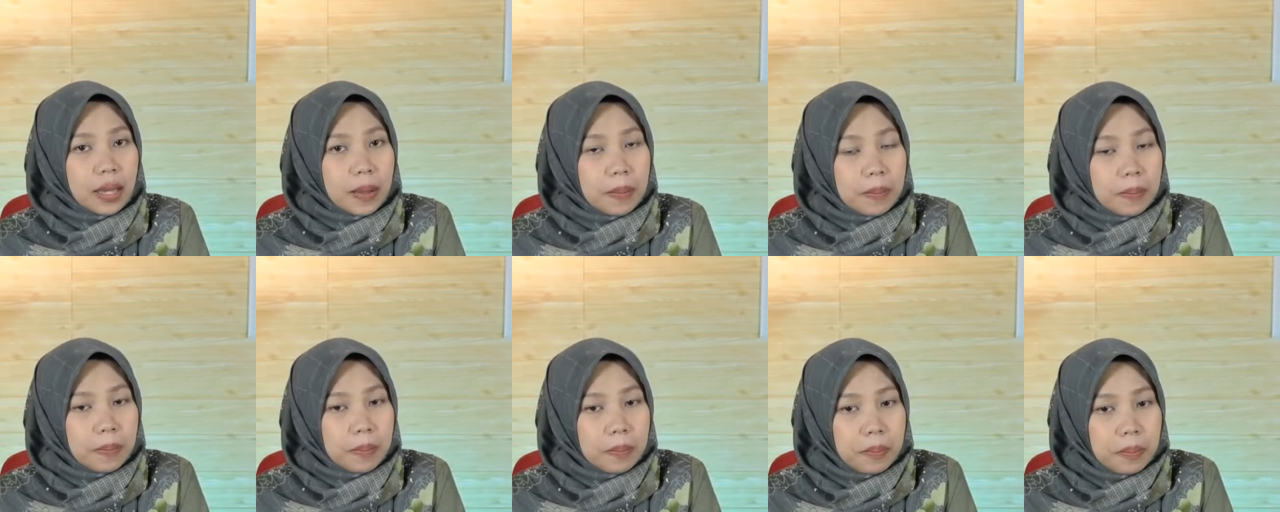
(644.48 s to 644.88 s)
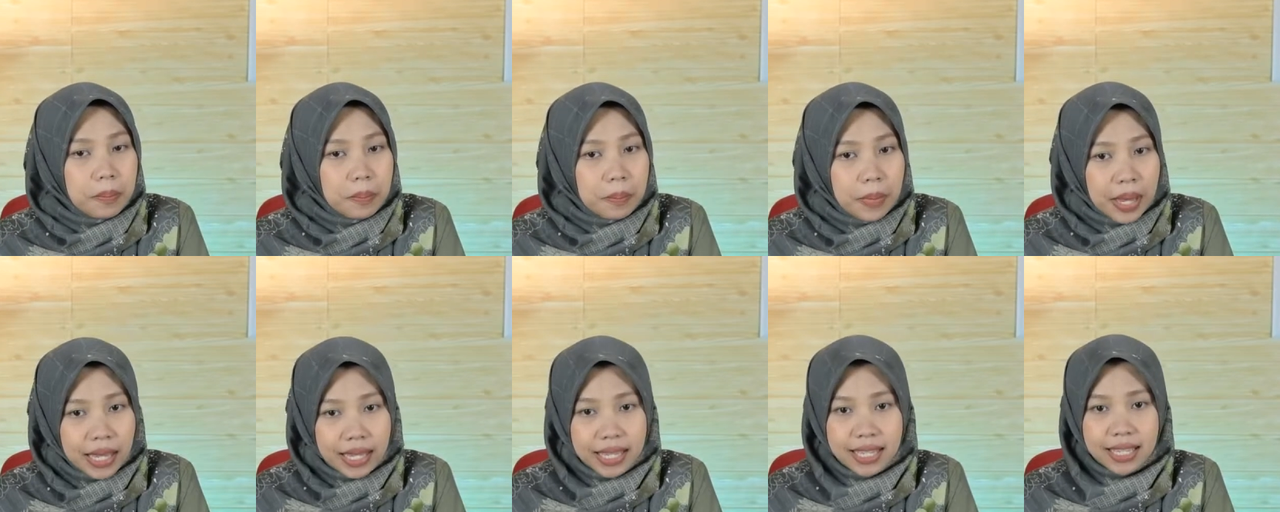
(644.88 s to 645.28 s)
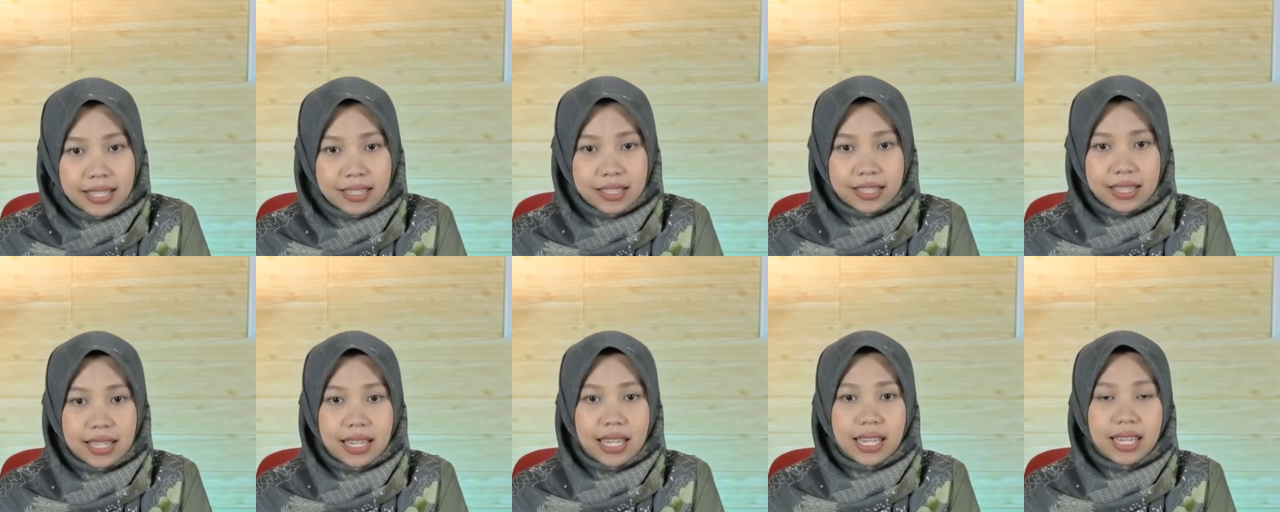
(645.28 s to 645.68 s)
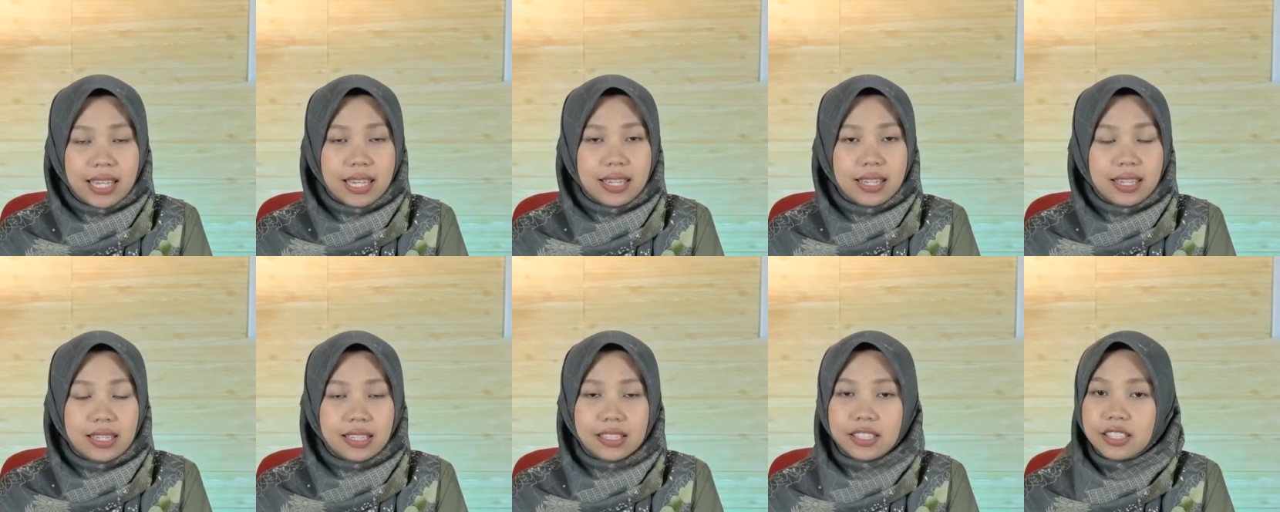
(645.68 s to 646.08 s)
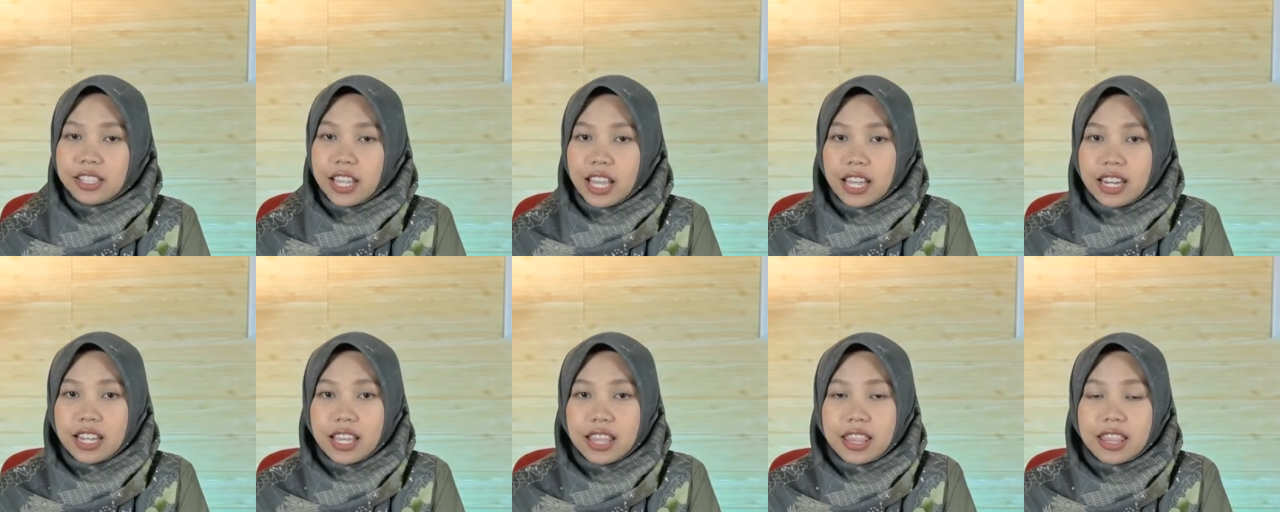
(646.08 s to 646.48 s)
Mackenzie
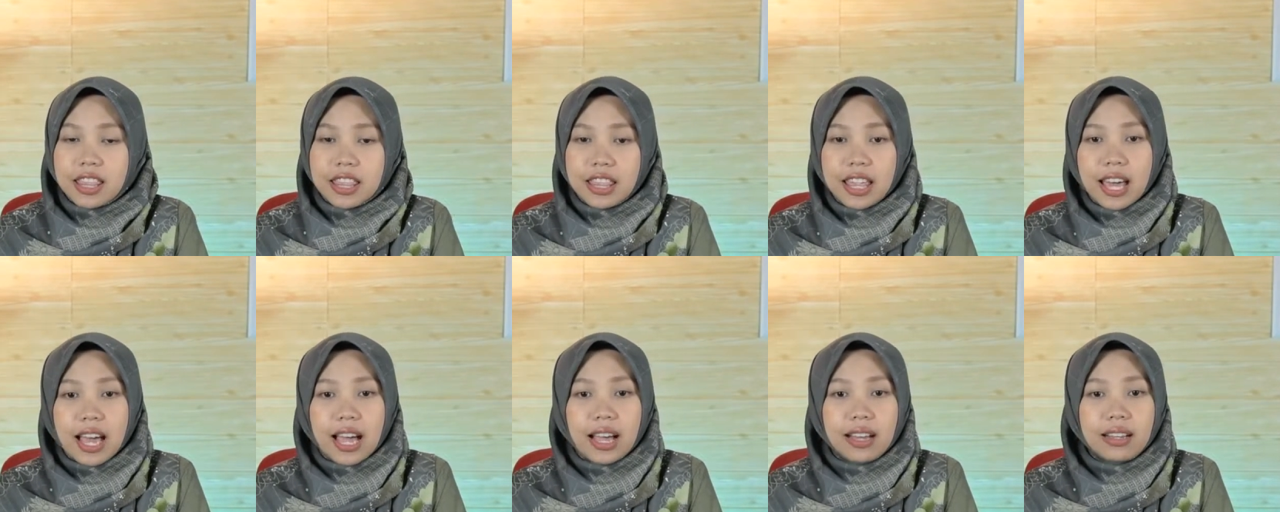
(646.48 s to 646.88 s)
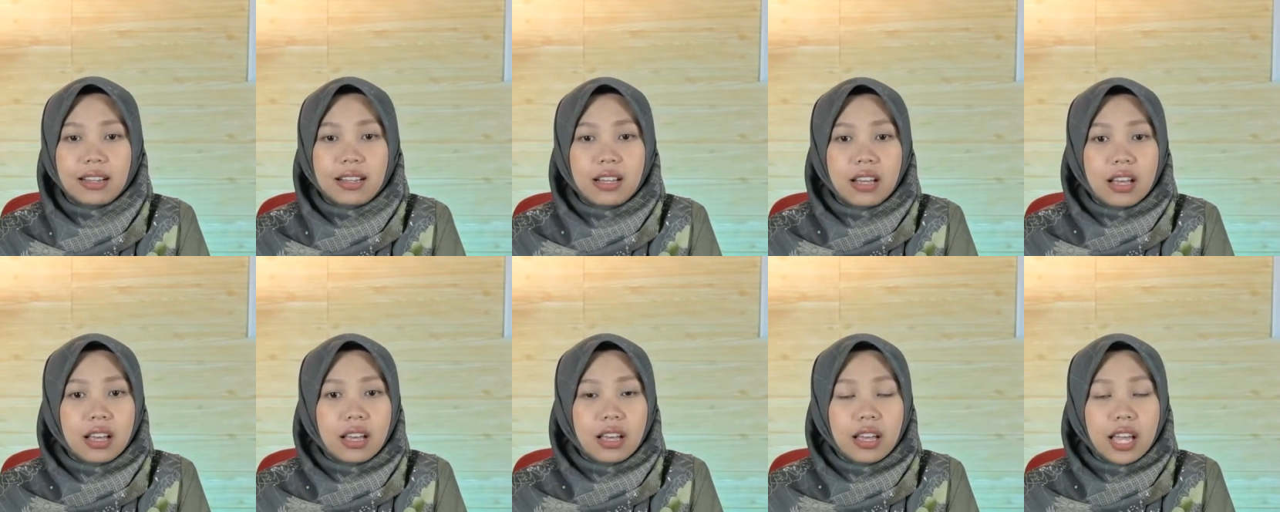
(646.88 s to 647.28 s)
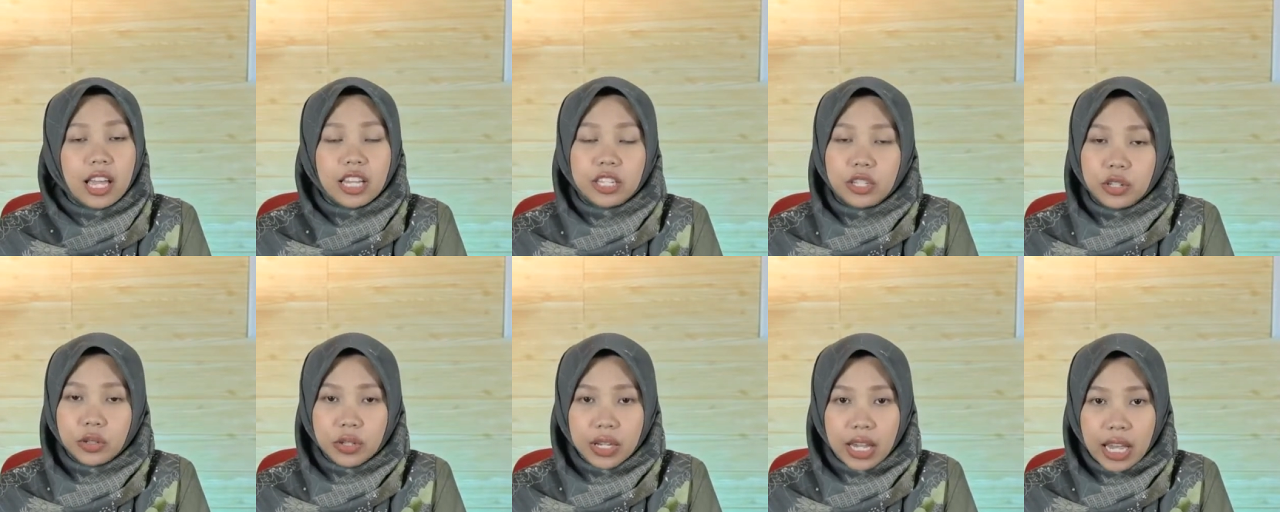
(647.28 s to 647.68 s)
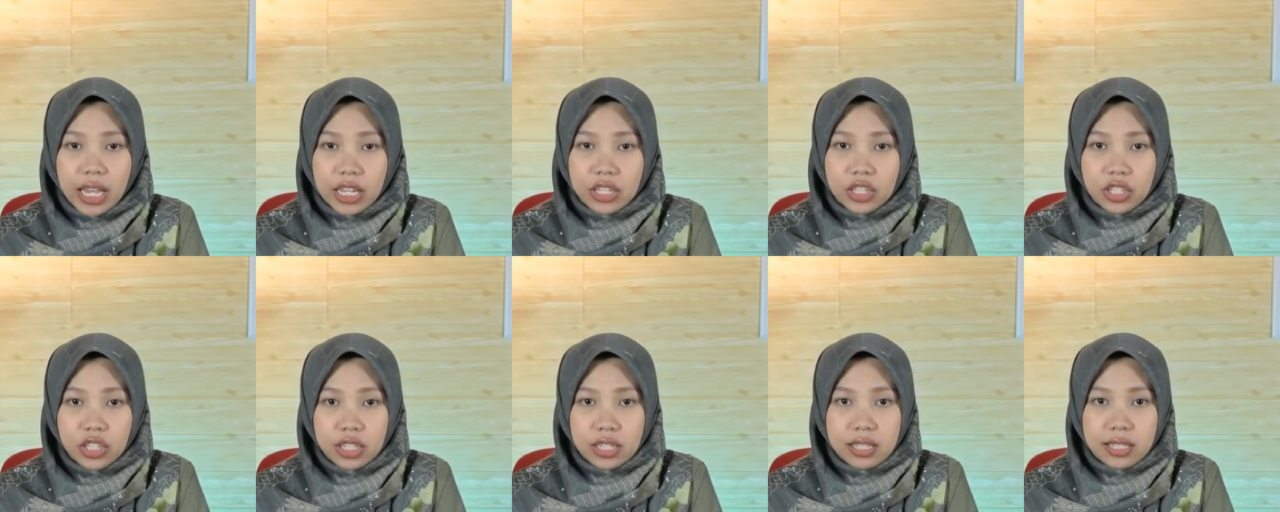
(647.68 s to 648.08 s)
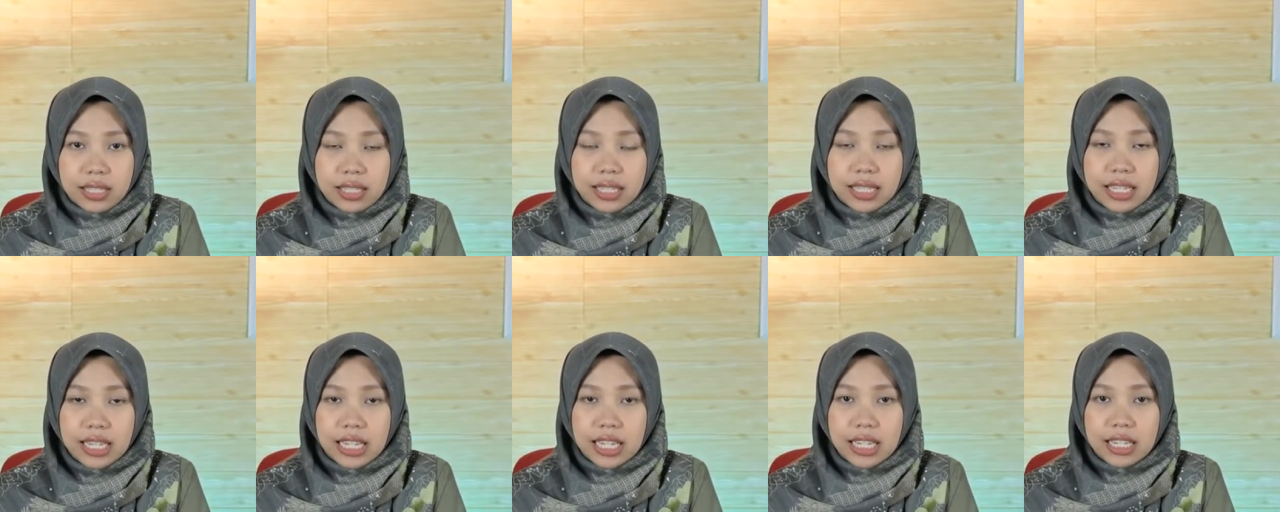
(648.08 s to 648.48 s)
stated that education
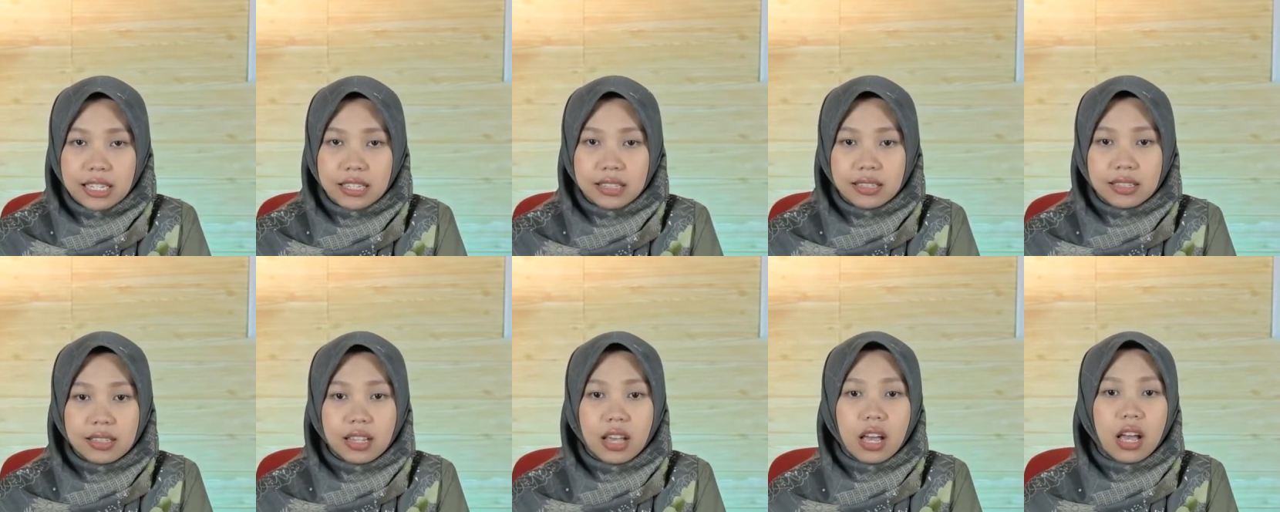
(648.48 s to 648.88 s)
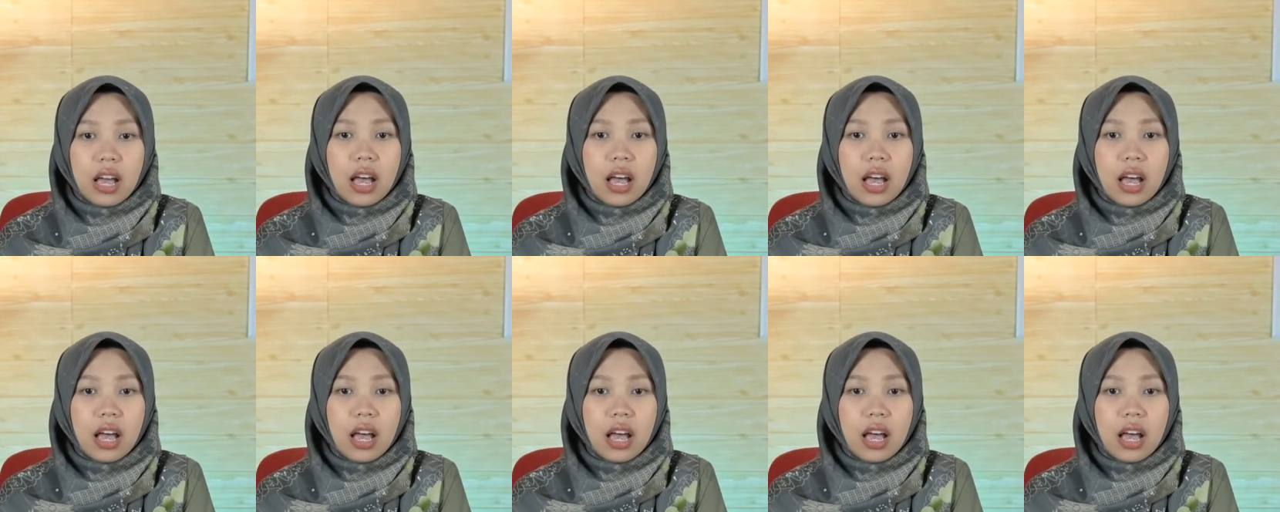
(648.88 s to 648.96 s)
is